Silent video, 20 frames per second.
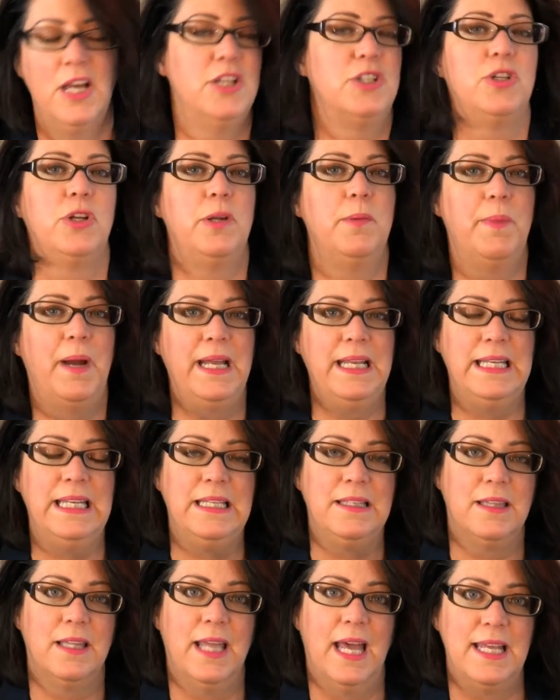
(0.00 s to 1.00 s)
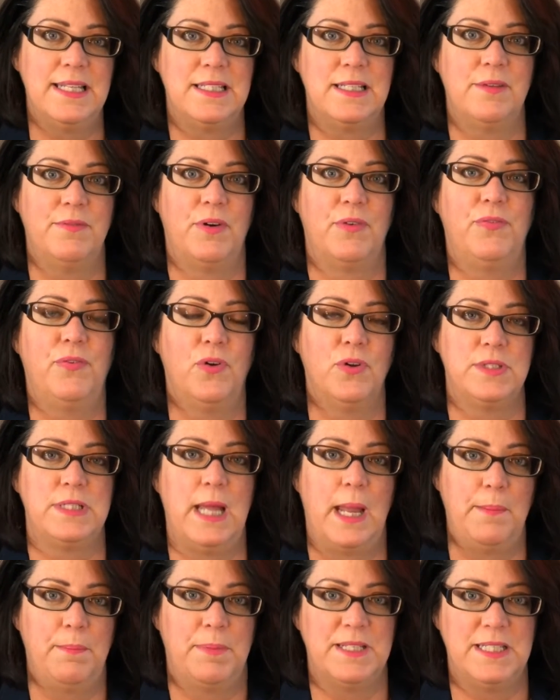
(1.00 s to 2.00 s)
so you might need less of a
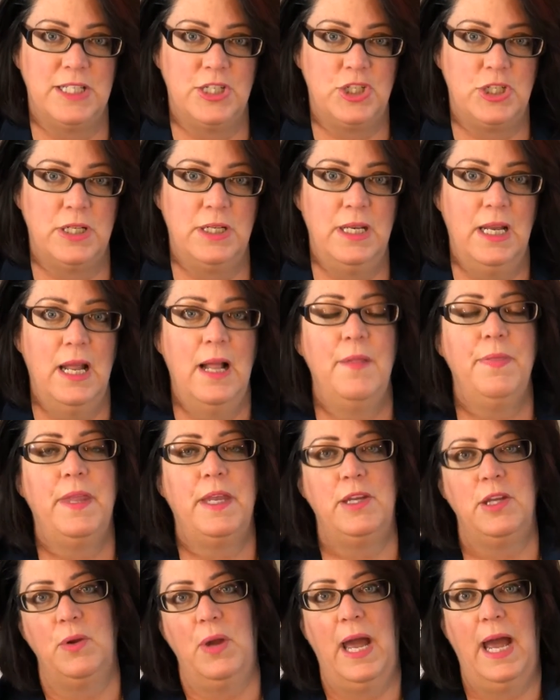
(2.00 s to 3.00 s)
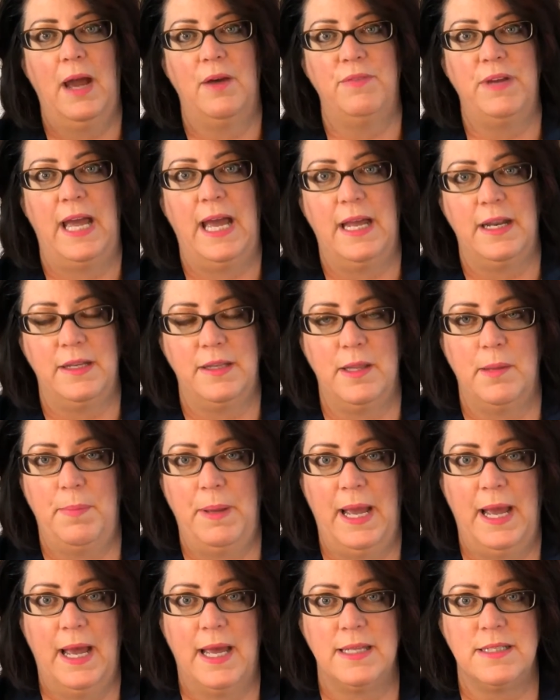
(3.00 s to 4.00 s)
full-time position than you have had in the
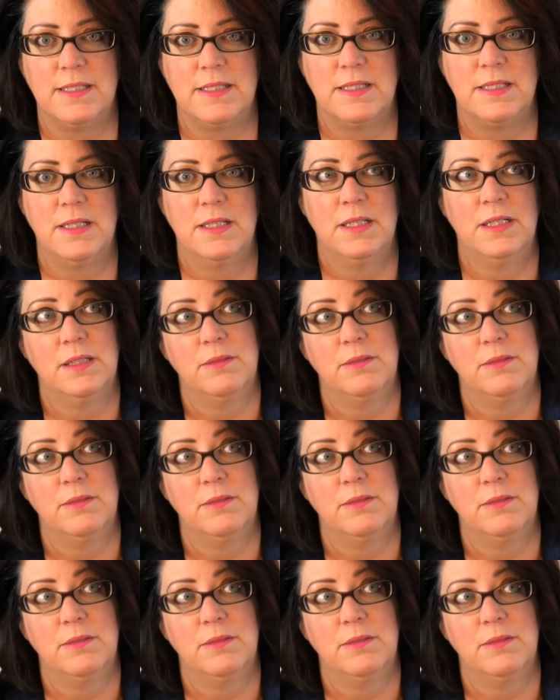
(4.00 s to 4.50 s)
past.